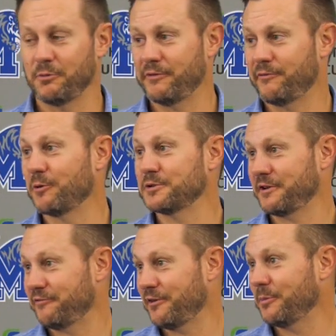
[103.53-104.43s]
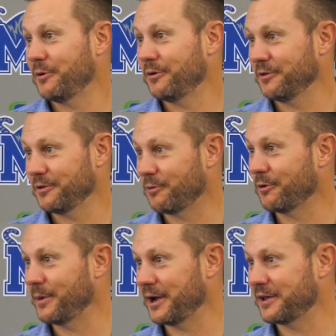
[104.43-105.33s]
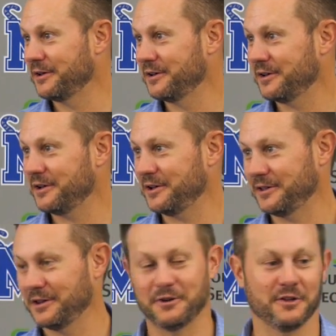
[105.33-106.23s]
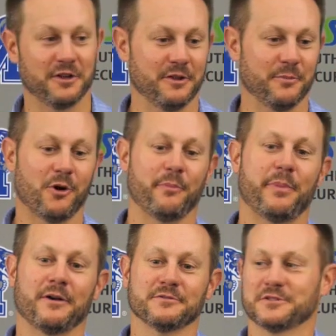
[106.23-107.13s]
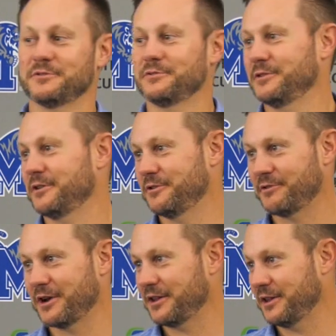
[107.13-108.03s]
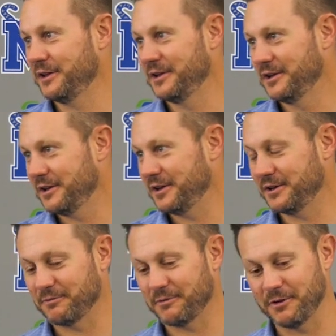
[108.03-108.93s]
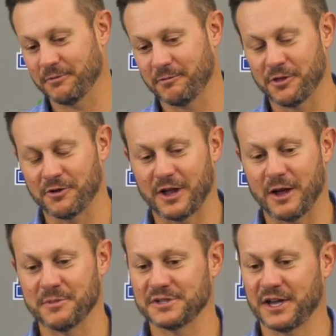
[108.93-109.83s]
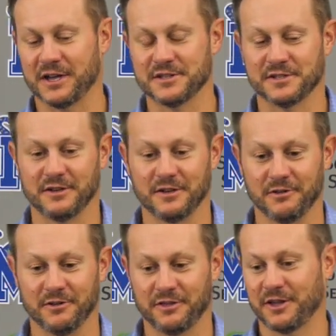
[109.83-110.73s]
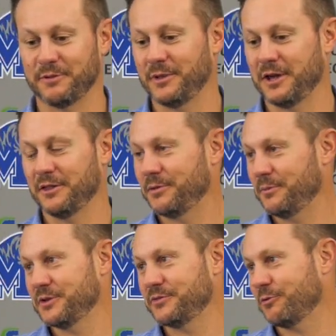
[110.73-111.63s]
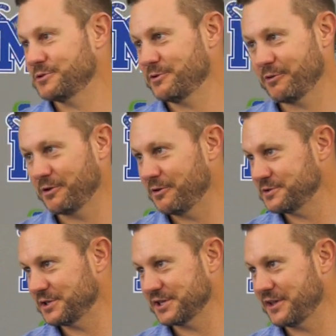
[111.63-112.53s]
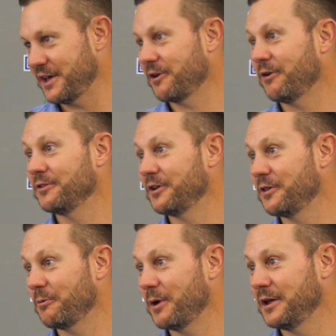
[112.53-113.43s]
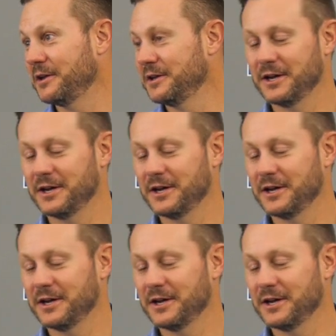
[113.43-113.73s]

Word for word: We force a fumble on the quarterback, and literally the ball pounces uh, directly into uh, one of their linemen's hands, and you, you think, man, the, the misfortune of one of those things. Had that gone the other way?